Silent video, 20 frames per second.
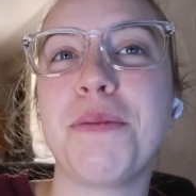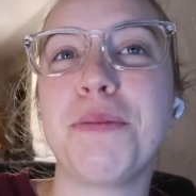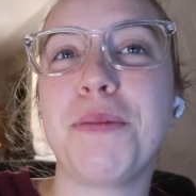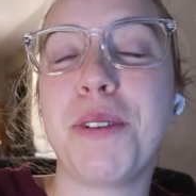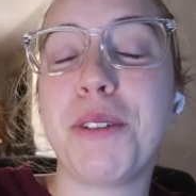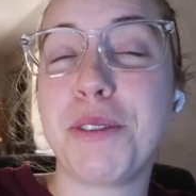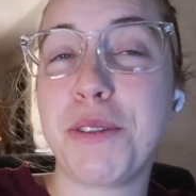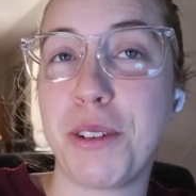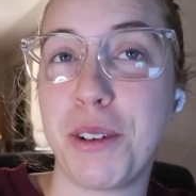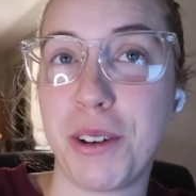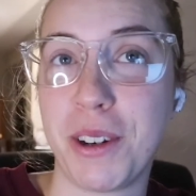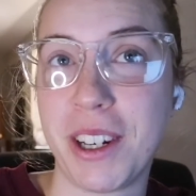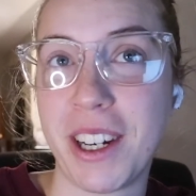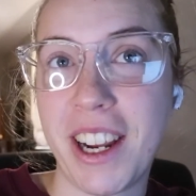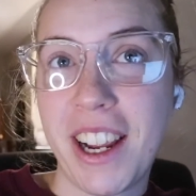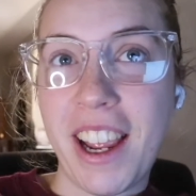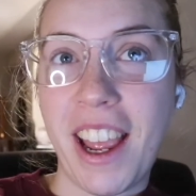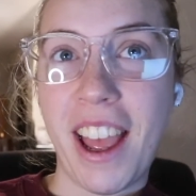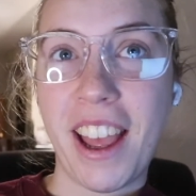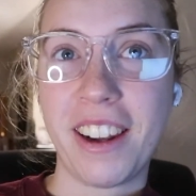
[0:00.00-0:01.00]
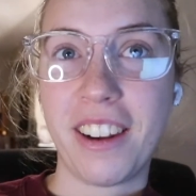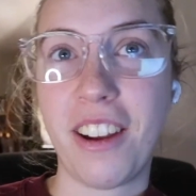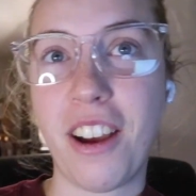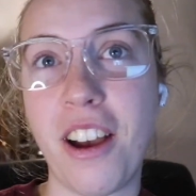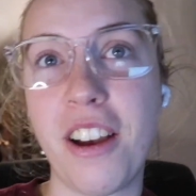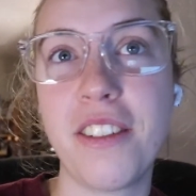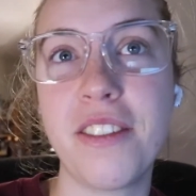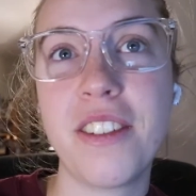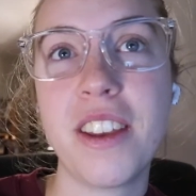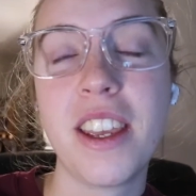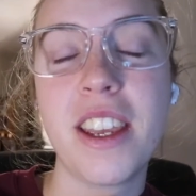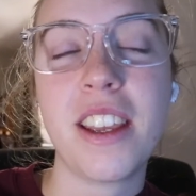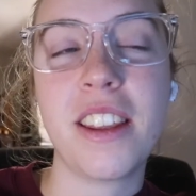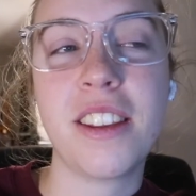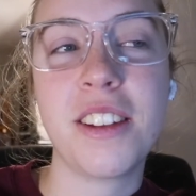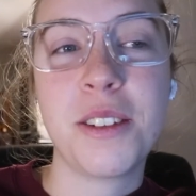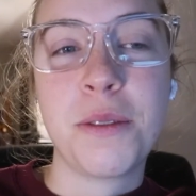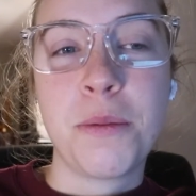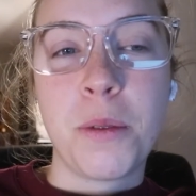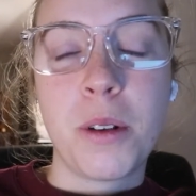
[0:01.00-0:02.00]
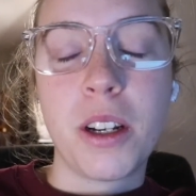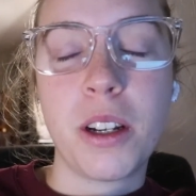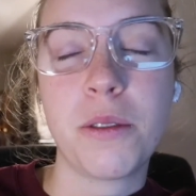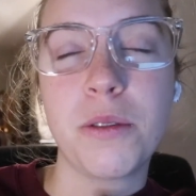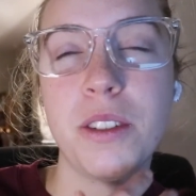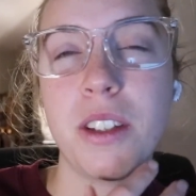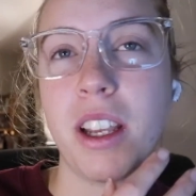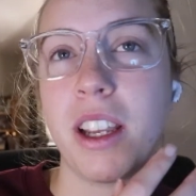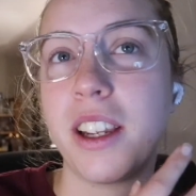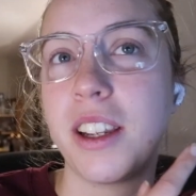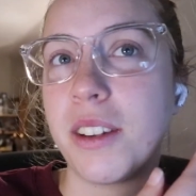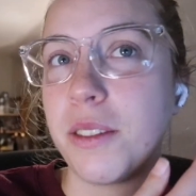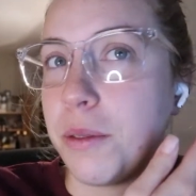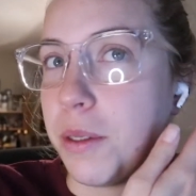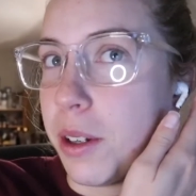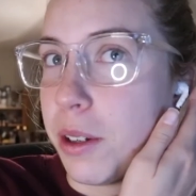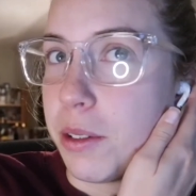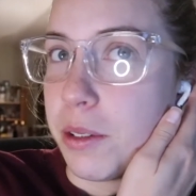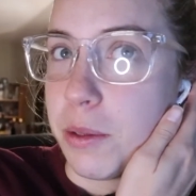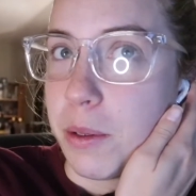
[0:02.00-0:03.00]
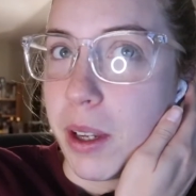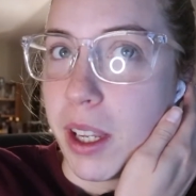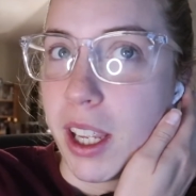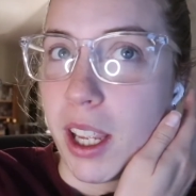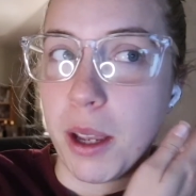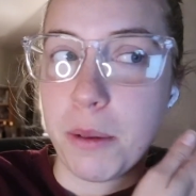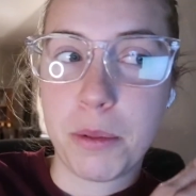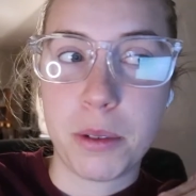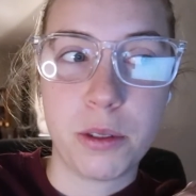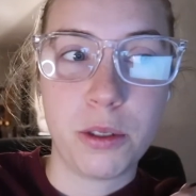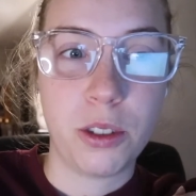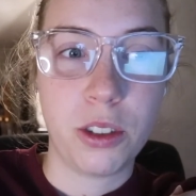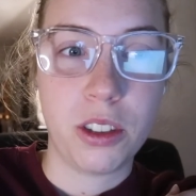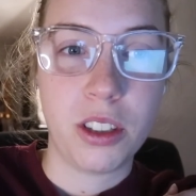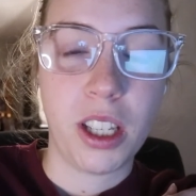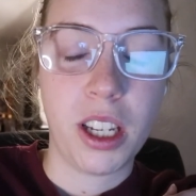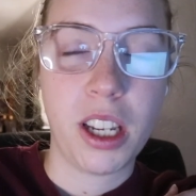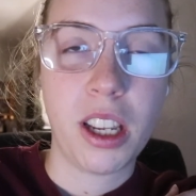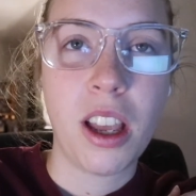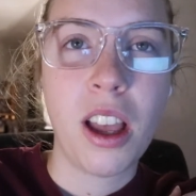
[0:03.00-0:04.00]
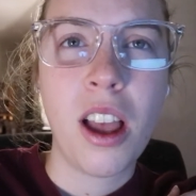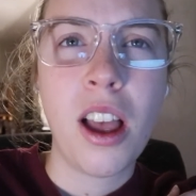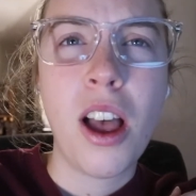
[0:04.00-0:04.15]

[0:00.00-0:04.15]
Before I had coffee this morning, I was like, when I was waking up, I was just like,